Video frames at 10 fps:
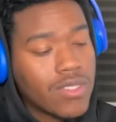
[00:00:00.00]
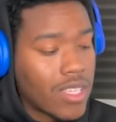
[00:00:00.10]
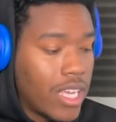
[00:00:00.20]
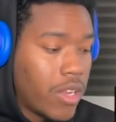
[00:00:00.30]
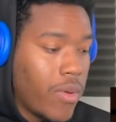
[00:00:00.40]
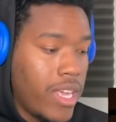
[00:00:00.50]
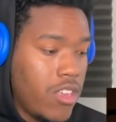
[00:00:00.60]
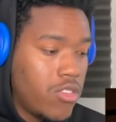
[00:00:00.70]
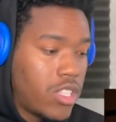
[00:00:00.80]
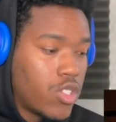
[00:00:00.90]
And the way he
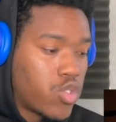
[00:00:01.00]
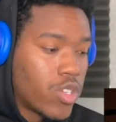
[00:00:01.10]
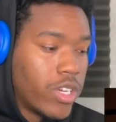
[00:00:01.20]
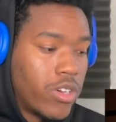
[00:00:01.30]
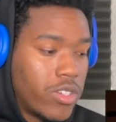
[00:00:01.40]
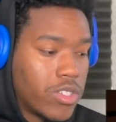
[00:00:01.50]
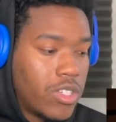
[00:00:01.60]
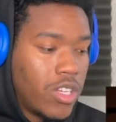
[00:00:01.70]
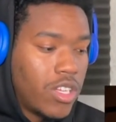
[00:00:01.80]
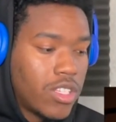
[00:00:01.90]
used the Trill, you
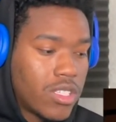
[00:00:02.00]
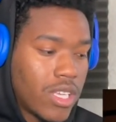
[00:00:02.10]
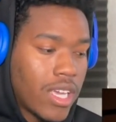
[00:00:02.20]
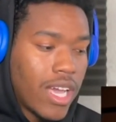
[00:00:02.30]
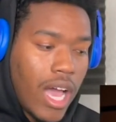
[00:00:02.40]
know what I'm saying?